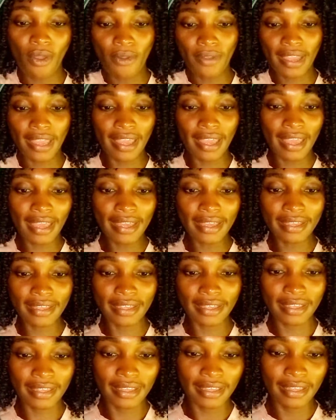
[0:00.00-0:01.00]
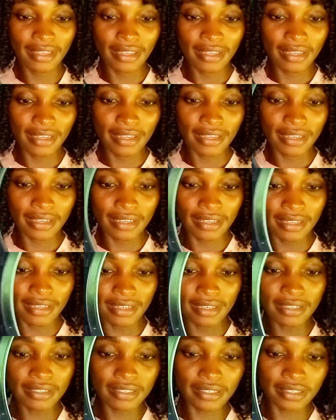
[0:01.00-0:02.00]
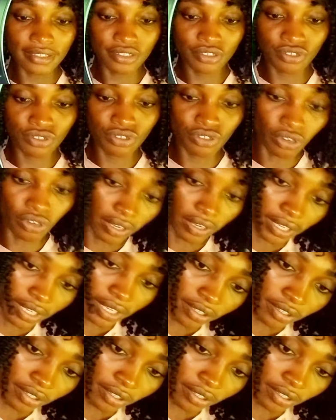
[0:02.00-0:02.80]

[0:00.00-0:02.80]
okay this is strong